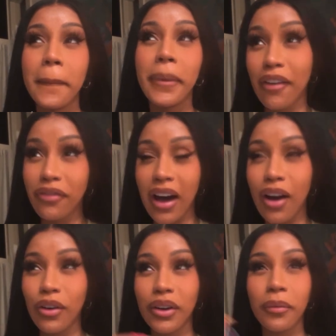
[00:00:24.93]
But I
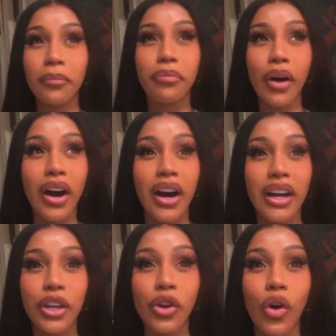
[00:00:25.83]
found,
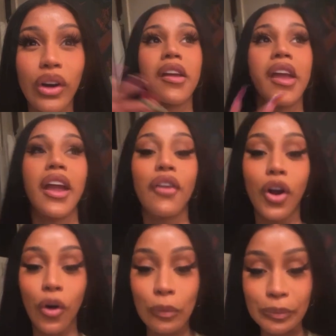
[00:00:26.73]
here
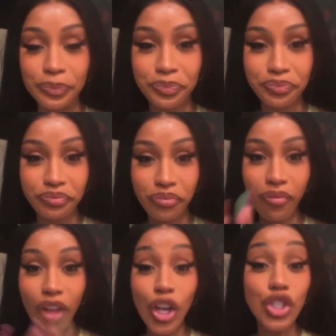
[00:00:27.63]
we go.
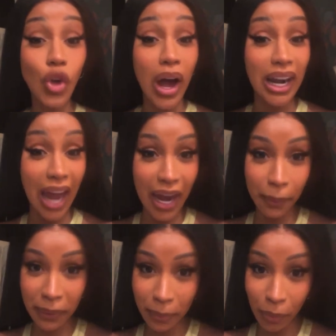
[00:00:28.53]
So a
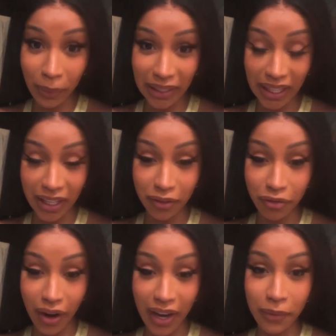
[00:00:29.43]
lot of people
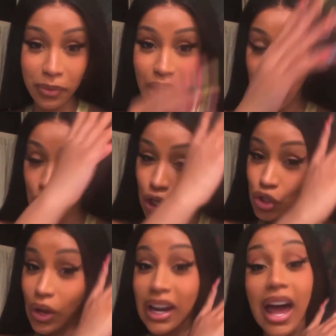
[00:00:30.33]
believe, right?
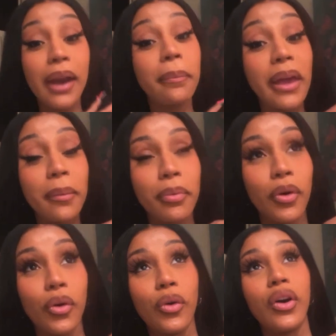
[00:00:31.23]
So a lot of
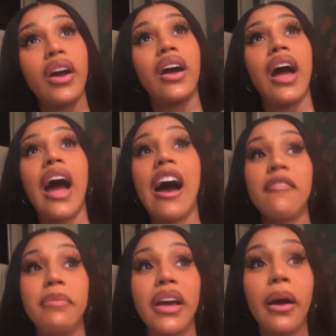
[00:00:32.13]
people
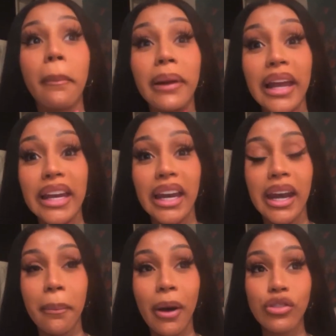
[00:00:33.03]
have been
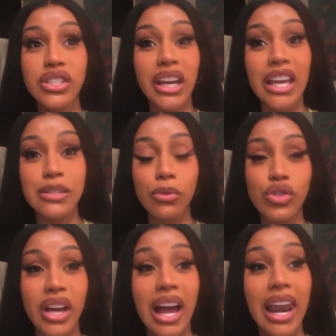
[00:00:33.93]
complaining about today's
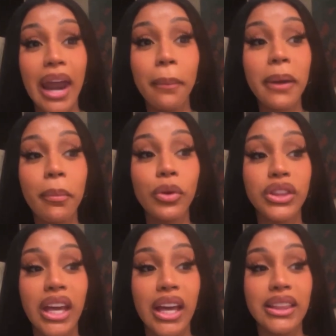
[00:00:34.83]
music. A lot of people
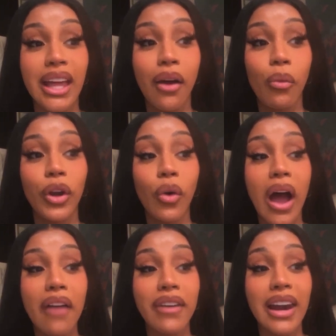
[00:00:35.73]
think that we
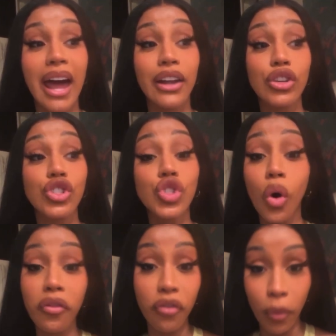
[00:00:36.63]
don't have a lot of
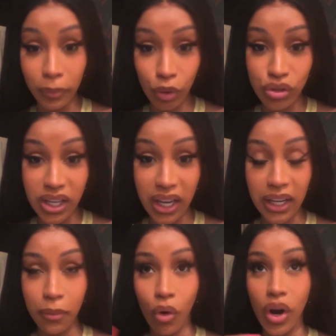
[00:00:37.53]
soulful music
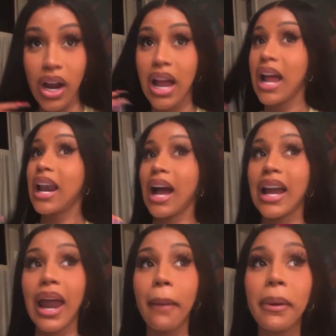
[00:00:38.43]
anymore.
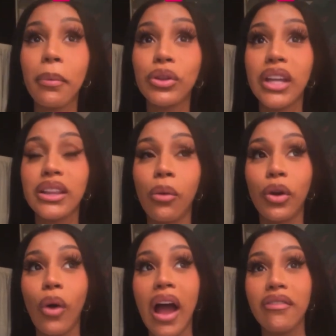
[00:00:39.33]
Like a lot of people think that
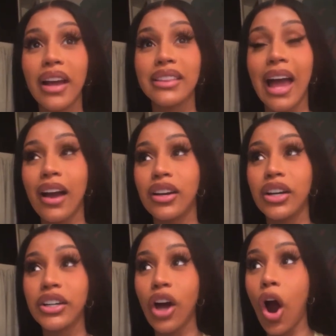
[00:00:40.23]
we don't have like that
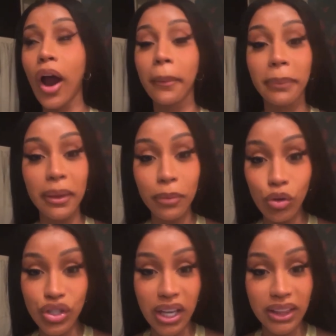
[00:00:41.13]
good R&B
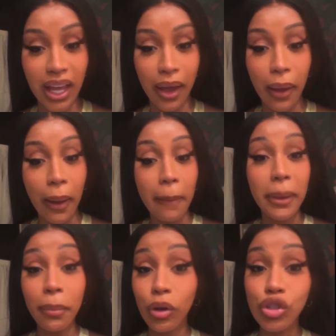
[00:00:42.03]
music that
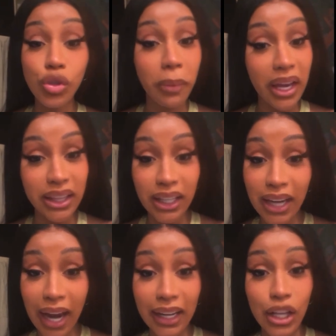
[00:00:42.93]
people used to make in the
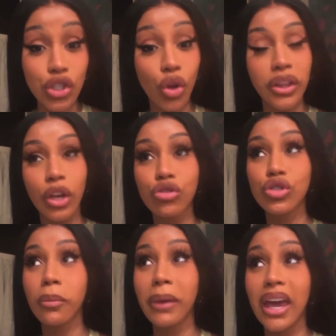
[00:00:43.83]
90s or they
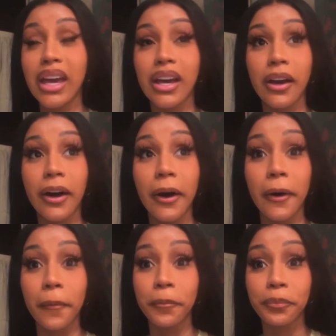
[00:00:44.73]
used to make
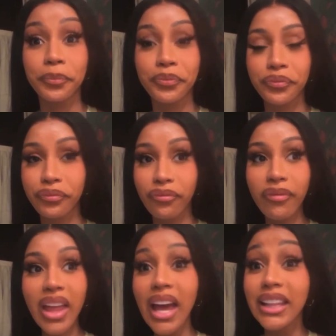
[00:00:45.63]
in
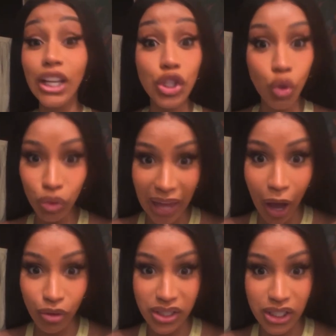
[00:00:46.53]
the
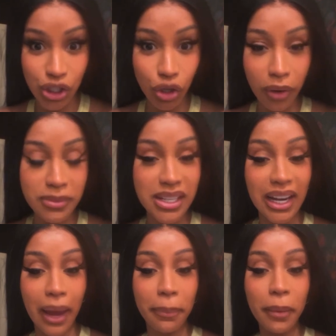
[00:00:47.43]
2000s. You know what I'm
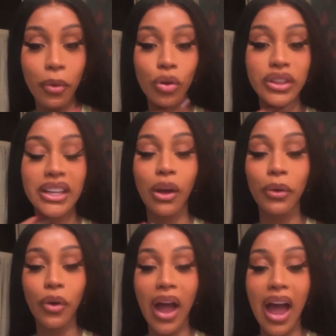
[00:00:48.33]
saying? Like people don't think
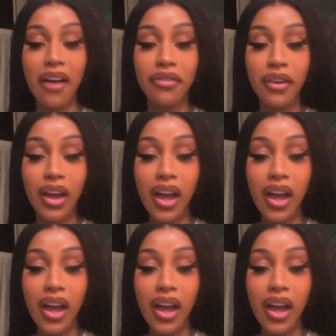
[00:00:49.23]
that we don't have